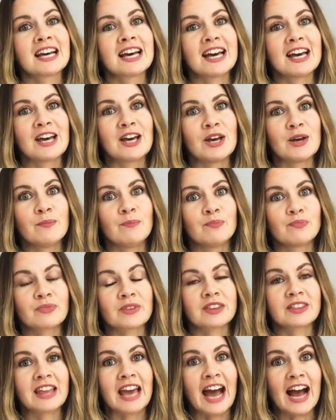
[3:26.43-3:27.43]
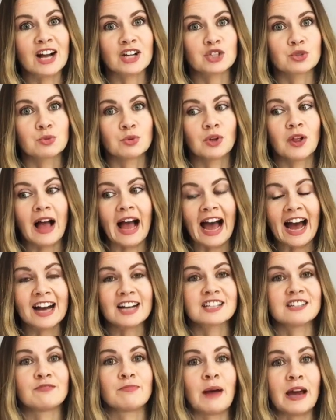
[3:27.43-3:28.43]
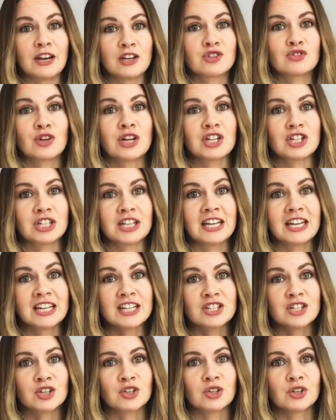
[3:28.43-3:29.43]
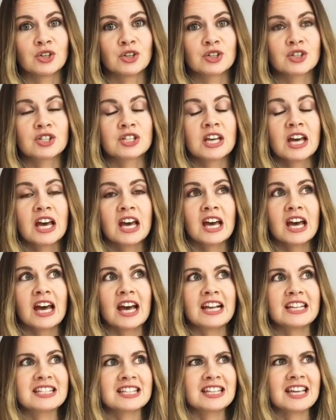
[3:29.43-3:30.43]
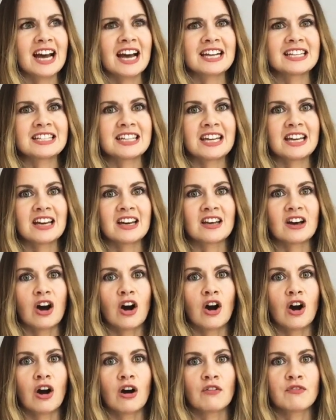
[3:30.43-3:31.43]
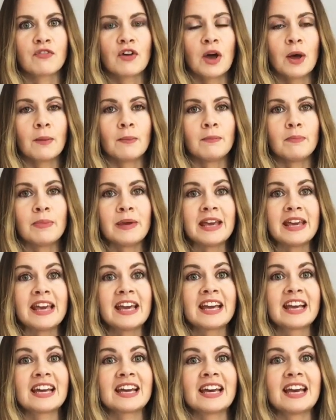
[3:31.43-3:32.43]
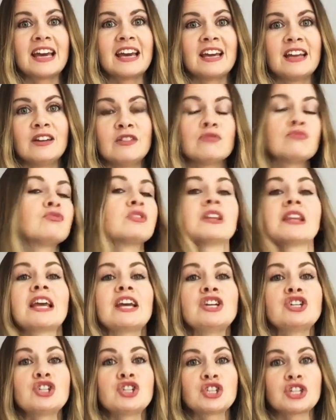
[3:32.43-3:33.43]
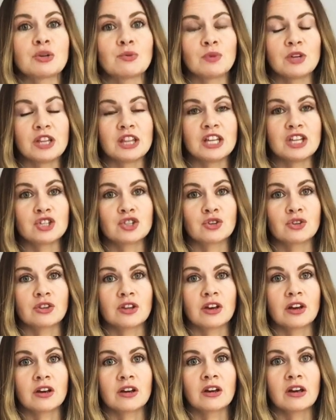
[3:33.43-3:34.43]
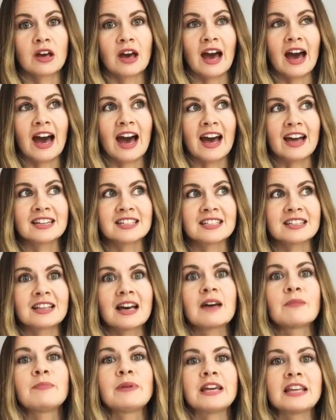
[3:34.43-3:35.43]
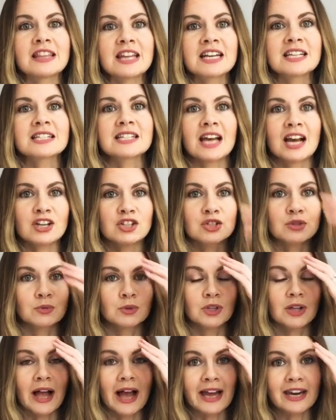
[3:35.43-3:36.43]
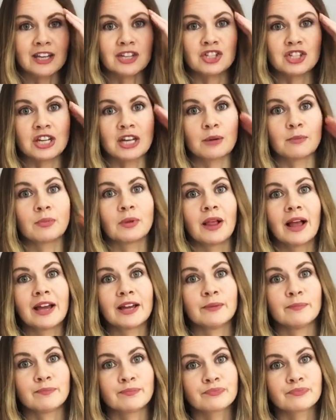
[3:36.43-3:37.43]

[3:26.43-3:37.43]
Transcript: the actual act of penetration and intercourse. It's the idea of being in relationship with each other and there being that sexual energy at play.